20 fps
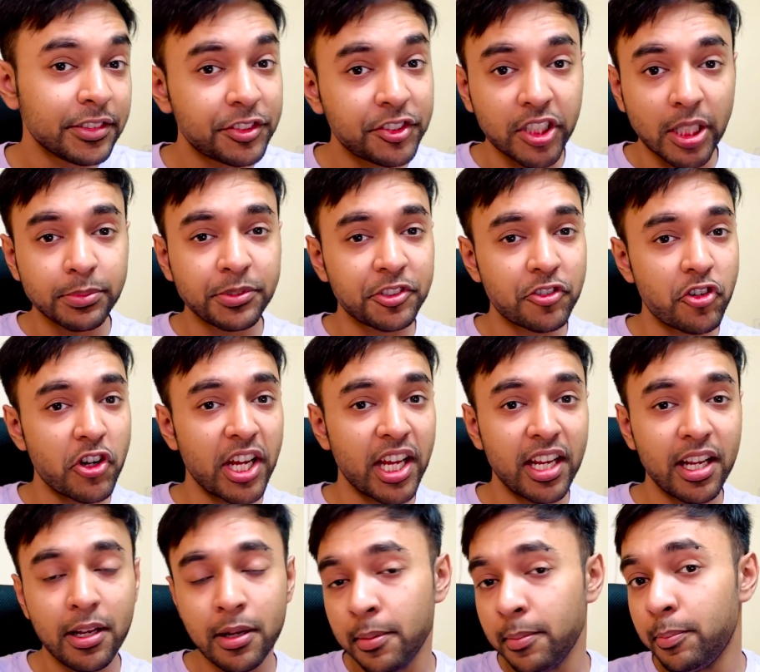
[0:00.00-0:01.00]

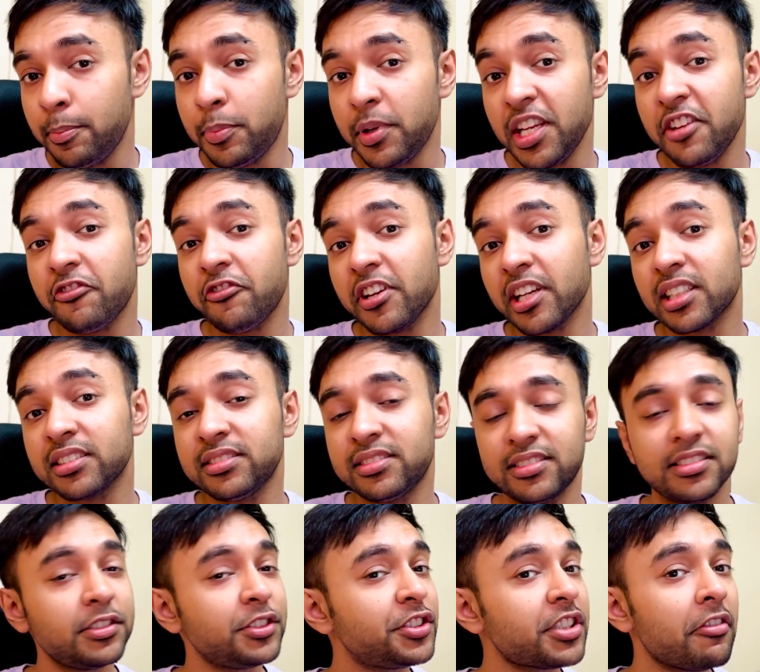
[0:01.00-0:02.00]
substring, prefix,
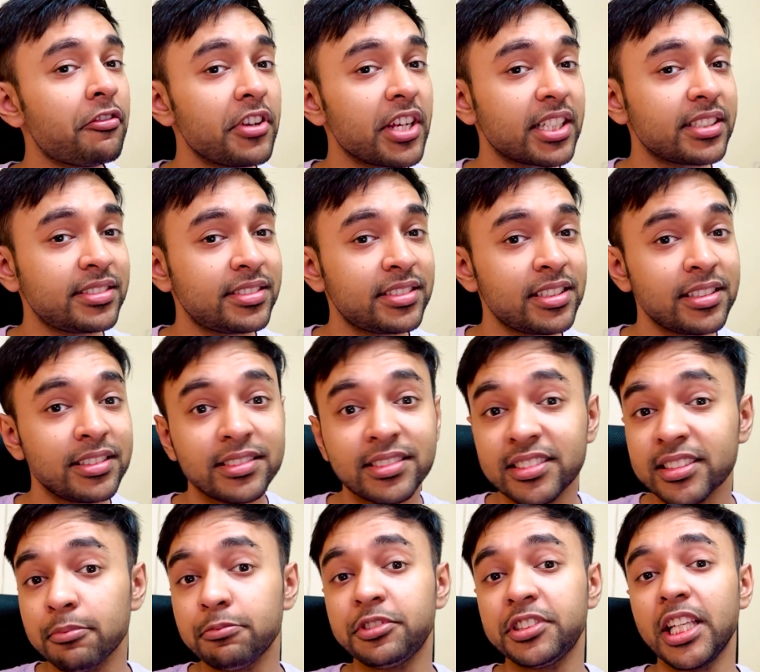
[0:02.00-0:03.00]
suffix,
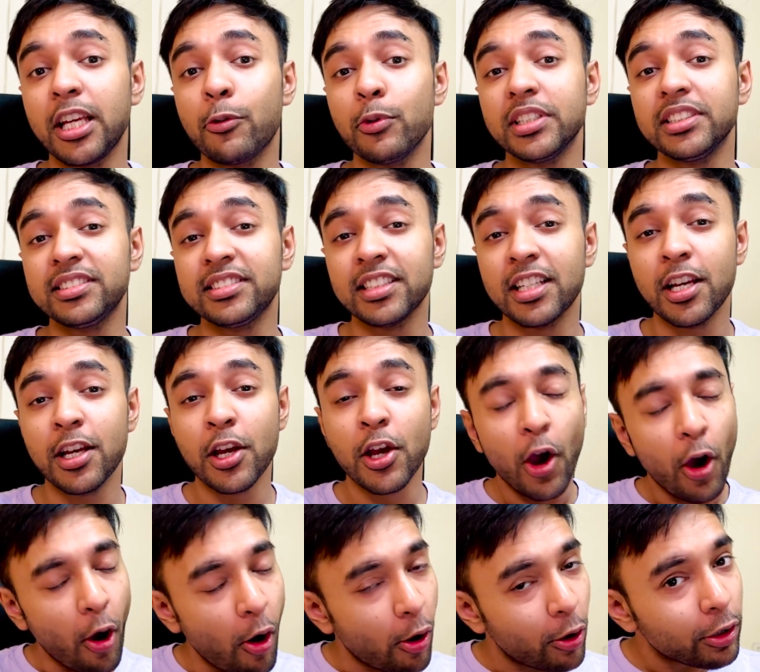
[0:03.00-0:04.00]
subsequence.
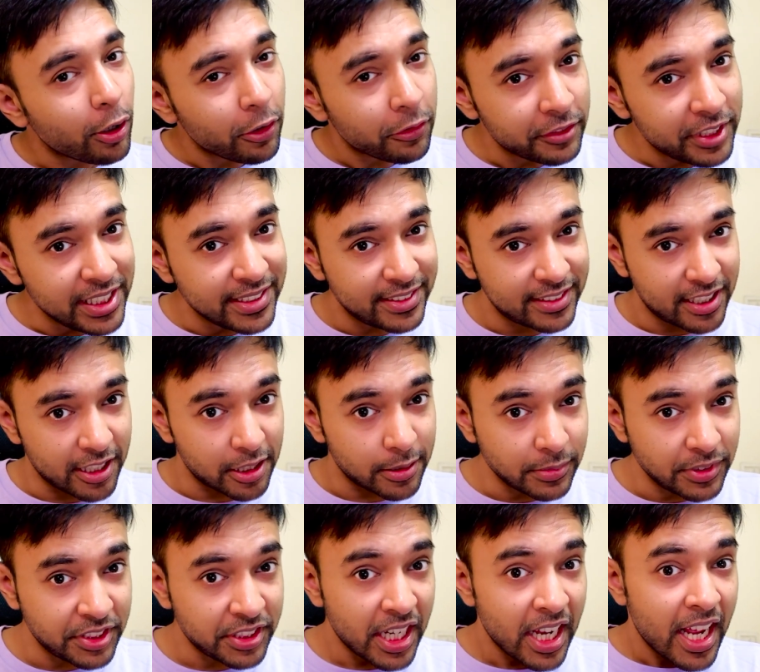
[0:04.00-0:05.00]
All of these
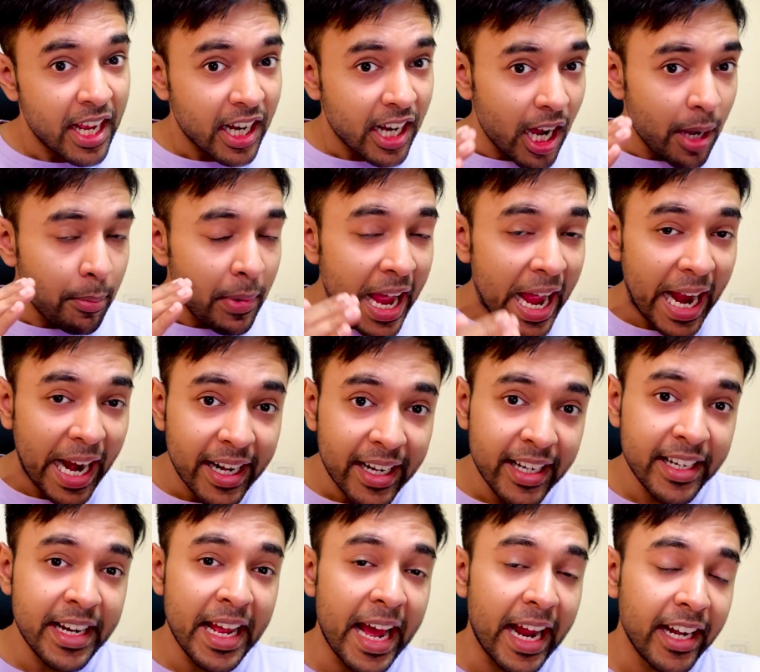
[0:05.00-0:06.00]
terms come hand
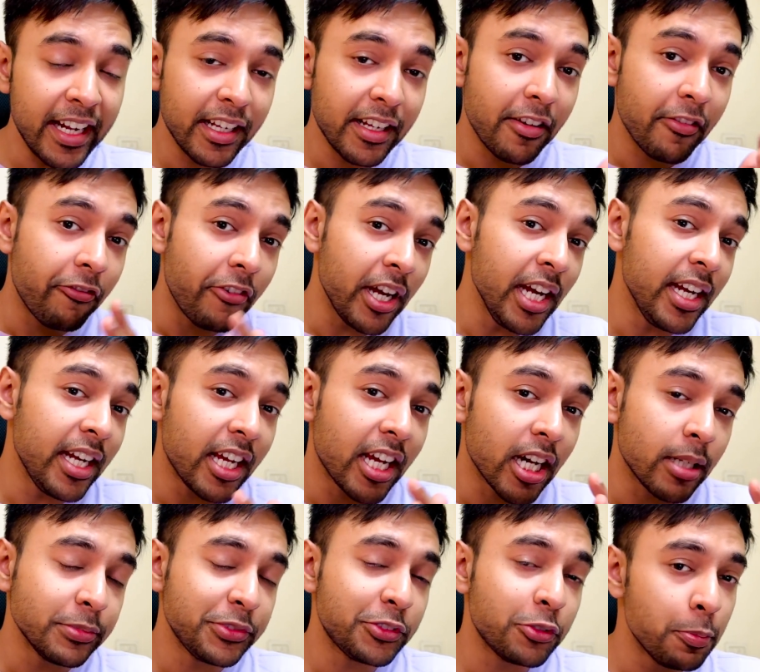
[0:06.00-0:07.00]
in hand when it
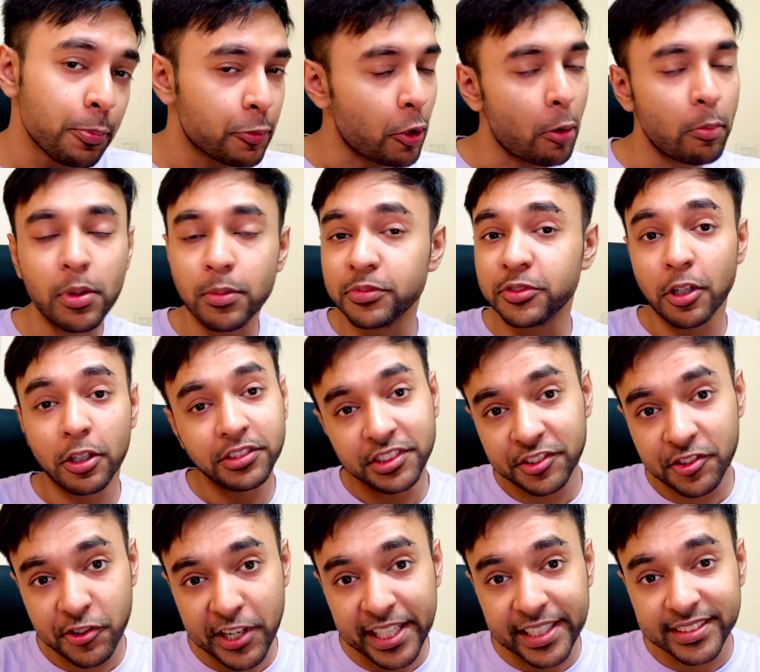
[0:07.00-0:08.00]
comes to problems on
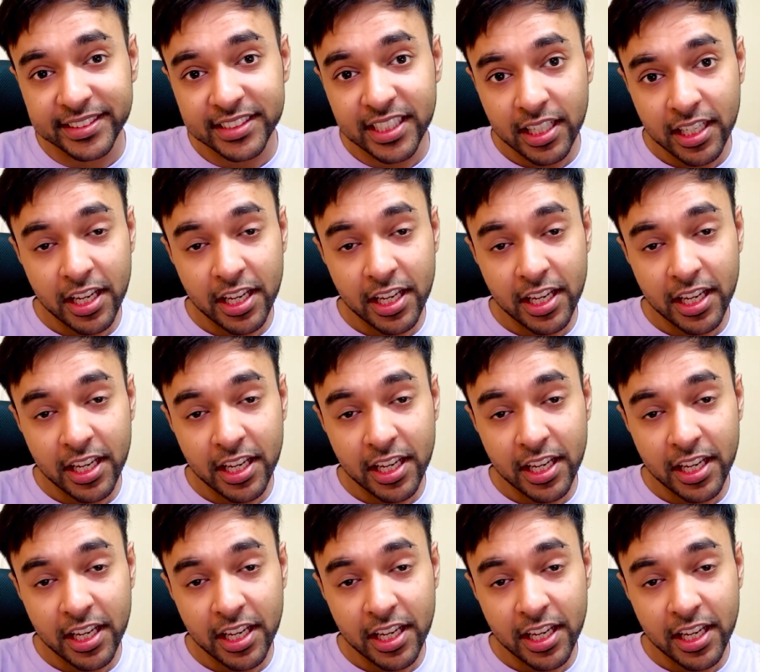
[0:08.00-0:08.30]
strings.